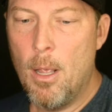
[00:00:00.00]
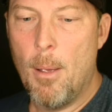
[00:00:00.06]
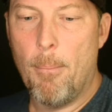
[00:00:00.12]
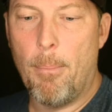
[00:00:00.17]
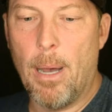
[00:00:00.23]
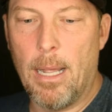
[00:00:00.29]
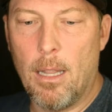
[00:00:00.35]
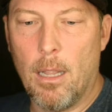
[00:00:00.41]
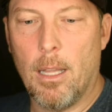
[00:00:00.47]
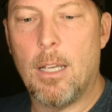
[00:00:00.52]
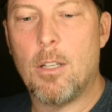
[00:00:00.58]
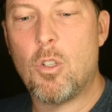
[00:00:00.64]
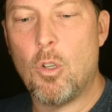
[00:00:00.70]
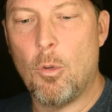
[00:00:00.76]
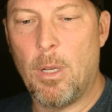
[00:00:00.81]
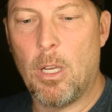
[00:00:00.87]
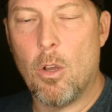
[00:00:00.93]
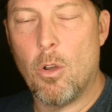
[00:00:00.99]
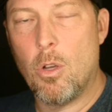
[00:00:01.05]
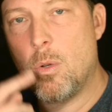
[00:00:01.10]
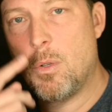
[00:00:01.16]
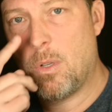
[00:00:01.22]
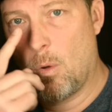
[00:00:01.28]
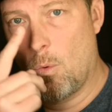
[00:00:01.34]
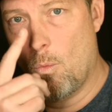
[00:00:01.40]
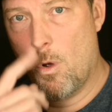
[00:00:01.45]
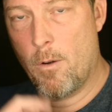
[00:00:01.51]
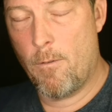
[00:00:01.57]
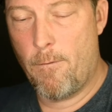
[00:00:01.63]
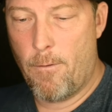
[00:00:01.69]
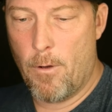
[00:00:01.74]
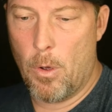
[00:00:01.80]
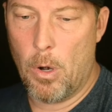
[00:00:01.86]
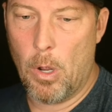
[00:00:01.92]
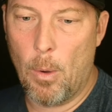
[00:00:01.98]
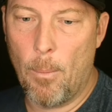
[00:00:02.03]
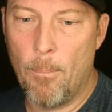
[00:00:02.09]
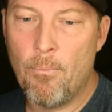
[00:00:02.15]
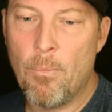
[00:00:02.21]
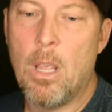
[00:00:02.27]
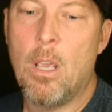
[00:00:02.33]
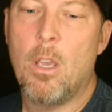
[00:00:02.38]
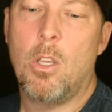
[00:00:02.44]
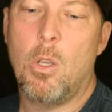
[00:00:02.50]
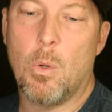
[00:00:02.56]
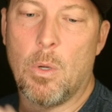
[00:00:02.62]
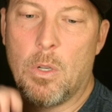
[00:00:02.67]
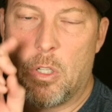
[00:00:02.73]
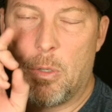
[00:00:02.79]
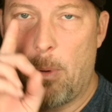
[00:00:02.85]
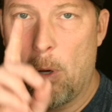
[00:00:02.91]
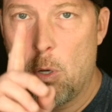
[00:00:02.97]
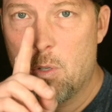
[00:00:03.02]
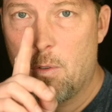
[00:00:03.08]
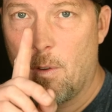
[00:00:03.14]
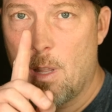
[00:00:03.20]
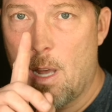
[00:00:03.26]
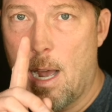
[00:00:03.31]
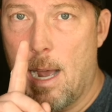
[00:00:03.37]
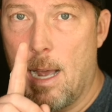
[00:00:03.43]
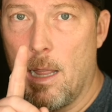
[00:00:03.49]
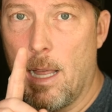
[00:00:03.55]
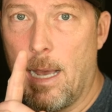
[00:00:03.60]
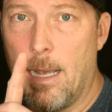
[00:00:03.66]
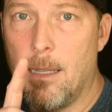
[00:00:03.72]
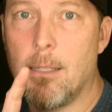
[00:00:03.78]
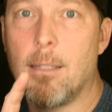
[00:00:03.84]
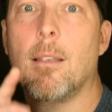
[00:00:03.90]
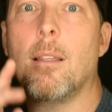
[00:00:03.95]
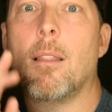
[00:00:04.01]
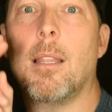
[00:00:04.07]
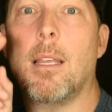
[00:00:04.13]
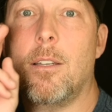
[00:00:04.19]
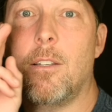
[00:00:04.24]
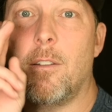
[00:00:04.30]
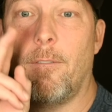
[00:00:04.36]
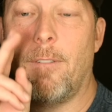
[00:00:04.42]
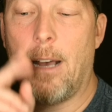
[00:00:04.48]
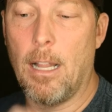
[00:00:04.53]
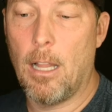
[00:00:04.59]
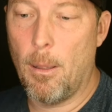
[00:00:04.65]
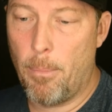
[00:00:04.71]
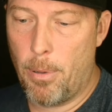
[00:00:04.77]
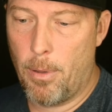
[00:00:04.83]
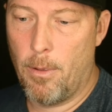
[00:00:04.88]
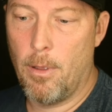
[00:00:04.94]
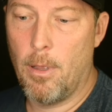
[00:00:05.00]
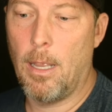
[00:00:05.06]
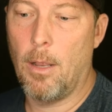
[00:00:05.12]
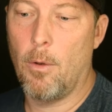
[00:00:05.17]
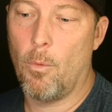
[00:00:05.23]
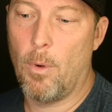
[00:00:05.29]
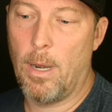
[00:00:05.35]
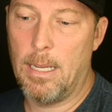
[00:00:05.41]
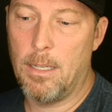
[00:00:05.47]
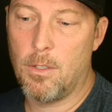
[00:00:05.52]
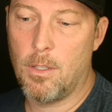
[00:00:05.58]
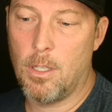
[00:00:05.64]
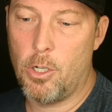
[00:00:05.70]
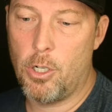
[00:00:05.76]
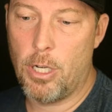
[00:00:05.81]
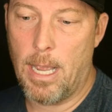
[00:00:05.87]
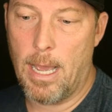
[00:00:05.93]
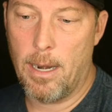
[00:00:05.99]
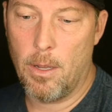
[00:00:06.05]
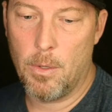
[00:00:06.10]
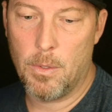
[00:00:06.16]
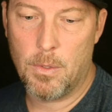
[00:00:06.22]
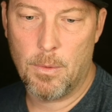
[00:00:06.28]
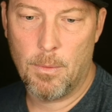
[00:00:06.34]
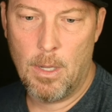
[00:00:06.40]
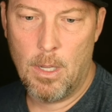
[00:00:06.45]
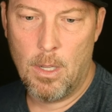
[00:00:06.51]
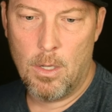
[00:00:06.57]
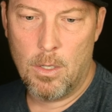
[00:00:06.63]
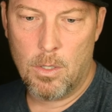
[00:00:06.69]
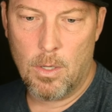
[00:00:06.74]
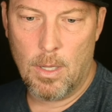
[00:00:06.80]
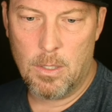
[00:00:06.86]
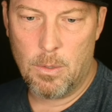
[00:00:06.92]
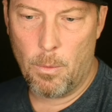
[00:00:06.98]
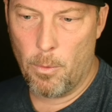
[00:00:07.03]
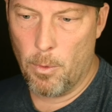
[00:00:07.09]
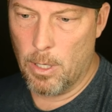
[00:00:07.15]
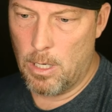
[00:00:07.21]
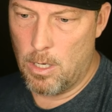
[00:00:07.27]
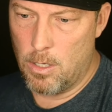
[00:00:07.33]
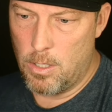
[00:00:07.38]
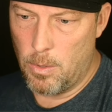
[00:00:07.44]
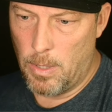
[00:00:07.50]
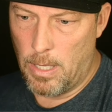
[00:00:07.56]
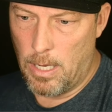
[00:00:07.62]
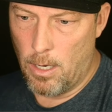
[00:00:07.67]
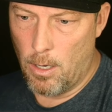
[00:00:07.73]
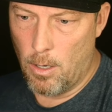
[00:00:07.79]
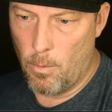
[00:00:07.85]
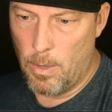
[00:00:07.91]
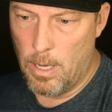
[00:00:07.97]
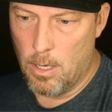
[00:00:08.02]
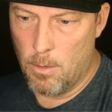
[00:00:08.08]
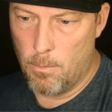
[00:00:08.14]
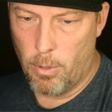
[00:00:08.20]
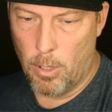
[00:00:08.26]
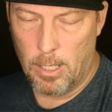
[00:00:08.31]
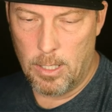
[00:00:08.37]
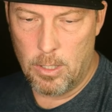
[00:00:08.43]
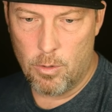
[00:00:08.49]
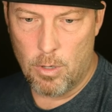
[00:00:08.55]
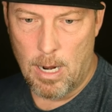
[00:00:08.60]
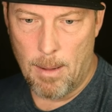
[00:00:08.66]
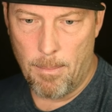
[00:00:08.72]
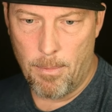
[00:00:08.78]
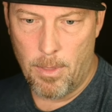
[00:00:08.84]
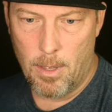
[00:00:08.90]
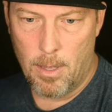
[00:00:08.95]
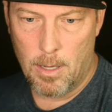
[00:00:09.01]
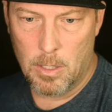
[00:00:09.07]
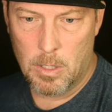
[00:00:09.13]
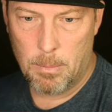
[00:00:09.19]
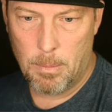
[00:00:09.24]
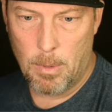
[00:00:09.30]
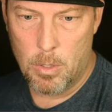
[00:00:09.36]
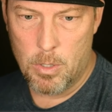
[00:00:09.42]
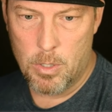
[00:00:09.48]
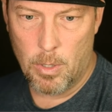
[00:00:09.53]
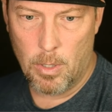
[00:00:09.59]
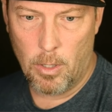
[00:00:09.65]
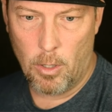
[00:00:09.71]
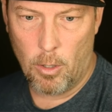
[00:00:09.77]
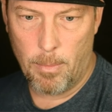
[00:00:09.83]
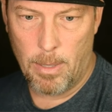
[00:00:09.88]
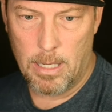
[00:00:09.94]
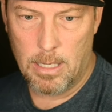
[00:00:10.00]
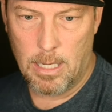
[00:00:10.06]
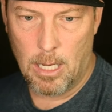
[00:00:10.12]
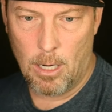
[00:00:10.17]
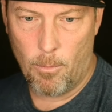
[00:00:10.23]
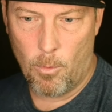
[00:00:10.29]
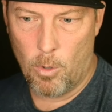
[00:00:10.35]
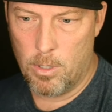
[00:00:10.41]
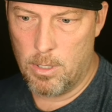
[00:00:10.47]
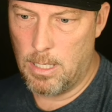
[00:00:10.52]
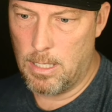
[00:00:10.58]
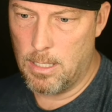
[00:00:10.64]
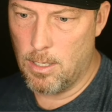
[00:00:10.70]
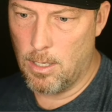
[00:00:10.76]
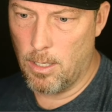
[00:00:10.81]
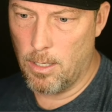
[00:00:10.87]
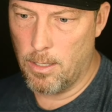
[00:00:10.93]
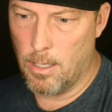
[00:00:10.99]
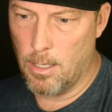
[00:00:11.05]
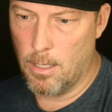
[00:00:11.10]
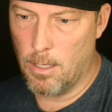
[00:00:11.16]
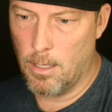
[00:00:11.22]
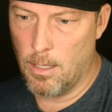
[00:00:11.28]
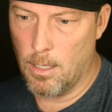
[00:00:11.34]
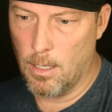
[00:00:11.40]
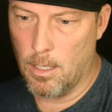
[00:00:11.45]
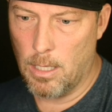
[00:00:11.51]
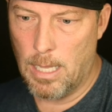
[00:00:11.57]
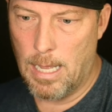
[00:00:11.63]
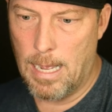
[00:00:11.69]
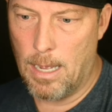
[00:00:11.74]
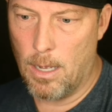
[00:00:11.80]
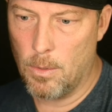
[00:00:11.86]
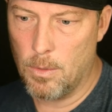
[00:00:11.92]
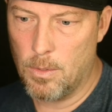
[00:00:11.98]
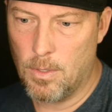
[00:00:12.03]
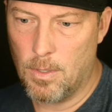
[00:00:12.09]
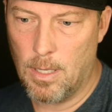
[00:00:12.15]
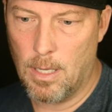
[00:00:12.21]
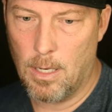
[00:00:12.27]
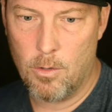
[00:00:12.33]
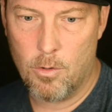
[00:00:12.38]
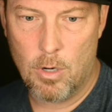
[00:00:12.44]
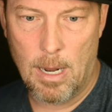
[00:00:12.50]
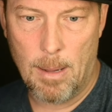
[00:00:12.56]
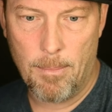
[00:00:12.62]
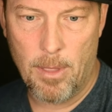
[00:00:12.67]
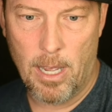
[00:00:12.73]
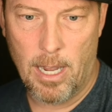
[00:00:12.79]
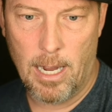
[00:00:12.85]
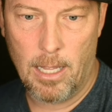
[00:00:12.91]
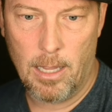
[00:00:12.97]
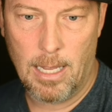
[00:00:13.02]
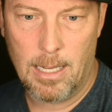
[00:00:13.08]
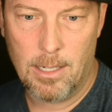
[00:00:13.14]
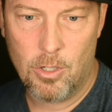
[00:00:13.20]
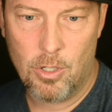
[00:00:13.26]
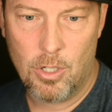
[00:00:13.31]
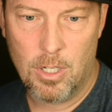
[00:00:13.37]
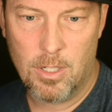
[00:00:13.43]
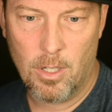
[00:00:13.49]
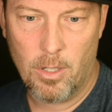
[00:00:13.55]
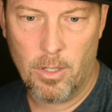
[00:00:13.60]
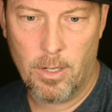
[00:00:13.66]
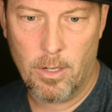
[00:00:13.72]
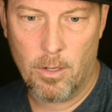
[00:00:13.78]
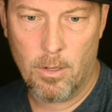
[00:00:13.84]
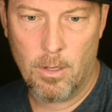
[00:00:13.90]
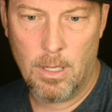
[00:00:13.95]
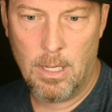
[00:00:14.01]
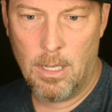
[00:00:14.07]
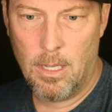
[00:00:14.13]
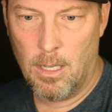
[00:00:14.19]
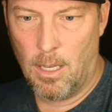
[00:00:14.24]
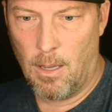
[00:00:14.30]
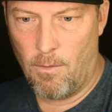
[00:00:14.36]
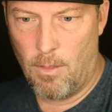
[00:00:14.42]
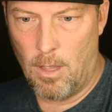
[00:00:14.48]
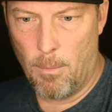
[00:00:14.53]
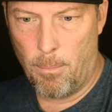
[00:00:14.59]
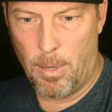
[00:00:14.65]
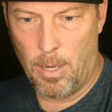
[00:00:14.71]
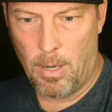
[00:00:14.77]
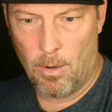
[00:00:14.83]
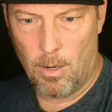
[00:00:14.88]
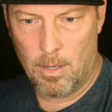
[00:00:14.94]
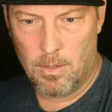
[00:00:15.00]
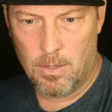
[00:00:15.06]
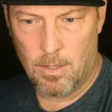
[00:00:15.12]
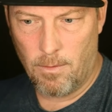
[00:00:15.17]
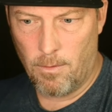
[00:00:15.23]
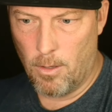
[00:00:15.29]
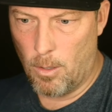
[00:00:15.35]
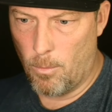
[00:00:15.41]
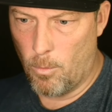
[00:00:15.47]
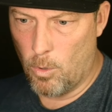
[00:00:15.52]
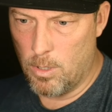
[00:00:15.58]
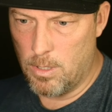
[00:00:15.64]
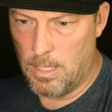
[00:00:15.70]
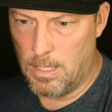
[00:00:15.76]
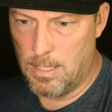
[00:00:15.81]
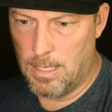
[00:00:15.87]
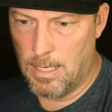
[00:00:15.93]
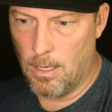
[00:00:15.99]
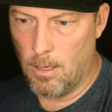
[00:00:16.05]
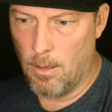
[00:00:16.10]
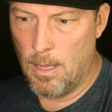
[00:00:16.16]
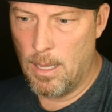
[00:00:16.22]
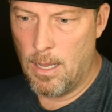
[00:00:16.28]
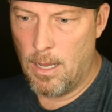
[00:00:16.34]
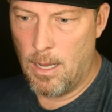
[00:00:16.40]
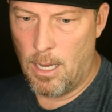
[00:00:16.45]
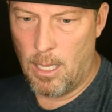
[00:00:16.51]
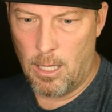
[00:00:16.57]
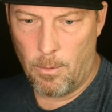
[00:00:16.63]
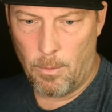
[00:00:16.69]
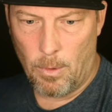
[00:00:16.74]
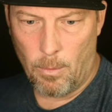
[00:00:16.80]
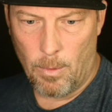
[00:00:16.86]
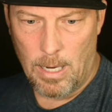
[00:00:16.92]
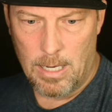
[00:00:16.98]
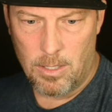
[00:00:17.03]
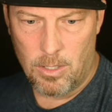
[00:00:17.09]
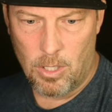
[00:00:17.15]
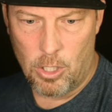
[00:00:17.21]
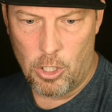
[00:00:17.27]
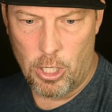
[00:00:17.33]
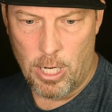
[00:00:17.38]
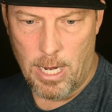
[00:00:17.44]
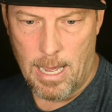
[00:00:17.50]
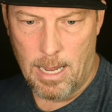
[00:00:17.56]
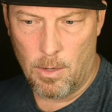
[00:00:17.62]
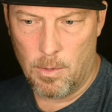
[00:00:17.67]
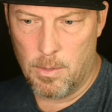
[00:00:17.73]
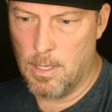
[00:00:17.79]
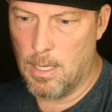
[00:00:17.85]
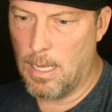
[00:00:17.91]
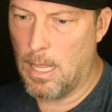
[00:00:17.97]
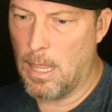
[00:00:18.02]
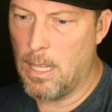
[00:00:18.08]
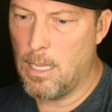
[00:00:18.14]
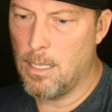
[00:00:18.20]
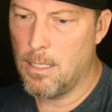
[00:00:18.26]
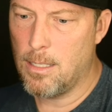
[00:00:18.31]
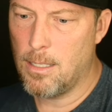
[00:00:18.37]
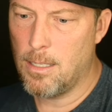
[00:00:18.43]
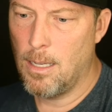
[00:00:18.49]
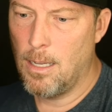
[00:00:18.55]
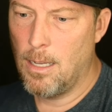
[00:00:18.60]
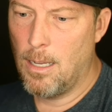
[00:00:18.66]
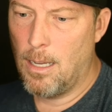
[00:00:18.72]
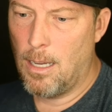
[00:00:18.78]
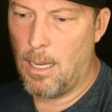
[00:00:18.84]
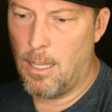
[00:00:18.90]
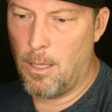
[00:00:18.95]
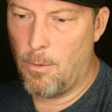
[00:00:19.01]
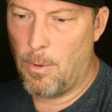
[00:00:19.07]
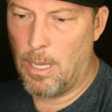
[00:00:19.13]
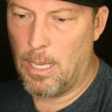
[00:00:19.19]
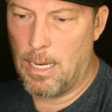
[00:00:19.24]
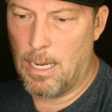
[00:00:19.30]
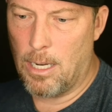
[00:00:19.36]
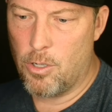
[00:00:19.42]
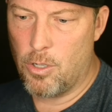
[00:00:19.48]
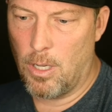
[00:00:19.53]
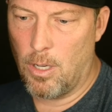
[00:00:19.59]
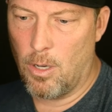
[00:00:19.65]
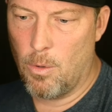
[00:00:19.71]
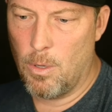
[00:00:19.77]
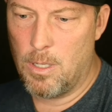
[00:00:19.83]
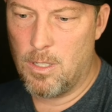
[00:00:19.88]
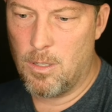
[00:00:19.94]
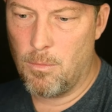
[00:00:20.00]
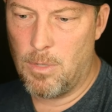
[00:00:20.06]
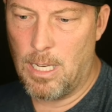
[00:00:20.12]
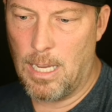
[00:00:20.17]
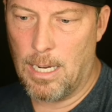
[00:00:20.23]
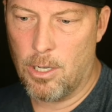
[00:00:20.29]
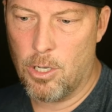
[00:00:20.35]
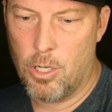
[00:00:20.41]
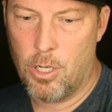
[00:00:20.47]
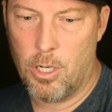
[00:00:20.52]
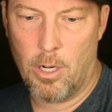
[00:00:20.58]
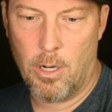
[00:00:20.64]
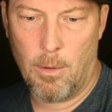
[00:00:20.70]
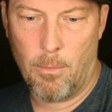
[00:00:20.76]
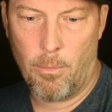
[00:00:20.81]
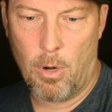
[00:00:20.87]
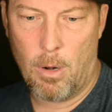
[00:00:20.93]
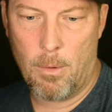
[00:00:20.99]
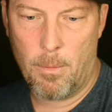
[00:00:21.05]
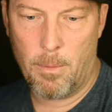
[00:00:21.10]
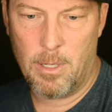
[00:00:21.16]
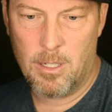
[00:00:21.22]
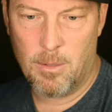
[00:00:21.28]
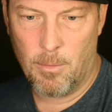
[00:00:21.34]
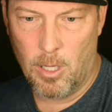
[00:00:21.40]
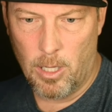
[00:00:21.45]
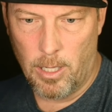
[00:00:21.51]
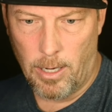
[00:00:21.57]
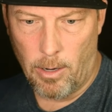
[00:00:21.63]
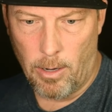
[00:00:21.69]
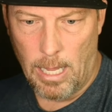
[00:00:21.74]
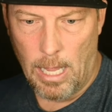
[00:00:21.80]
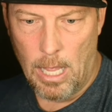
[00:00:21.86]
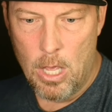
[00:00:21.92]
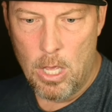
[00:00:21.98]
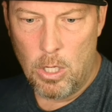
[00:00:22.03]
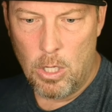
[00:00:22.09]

But assuming you're using one photo, you expose for the highlights, then develop and raise the shadows. So that's what we're going to do here. We could probably drop the exposure a little bit, get a more detail in the clouds, and then drop the highlights just a little, give the appearance of a little more detail. And then we raise the shadows like this, and then we can actually increase some texture and probably some clarity.